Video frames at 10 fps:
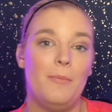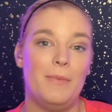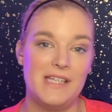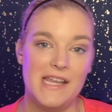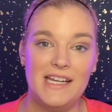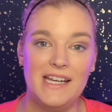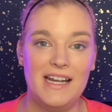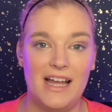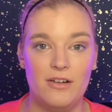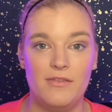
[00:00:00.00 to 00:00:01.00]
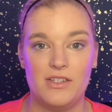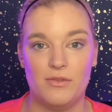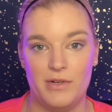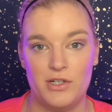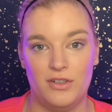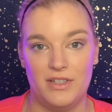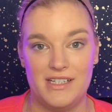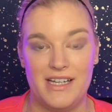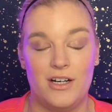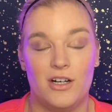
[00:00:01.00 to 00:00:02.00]
but taking it out of its original
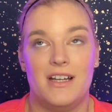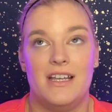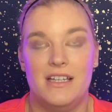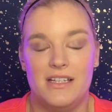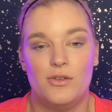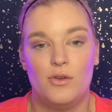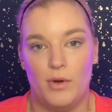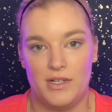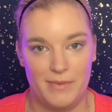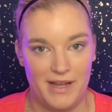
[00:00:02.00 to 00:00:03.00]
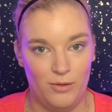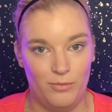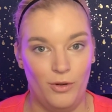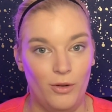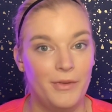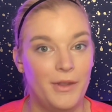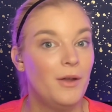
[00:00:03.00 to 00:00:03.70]
container is going to be helpful.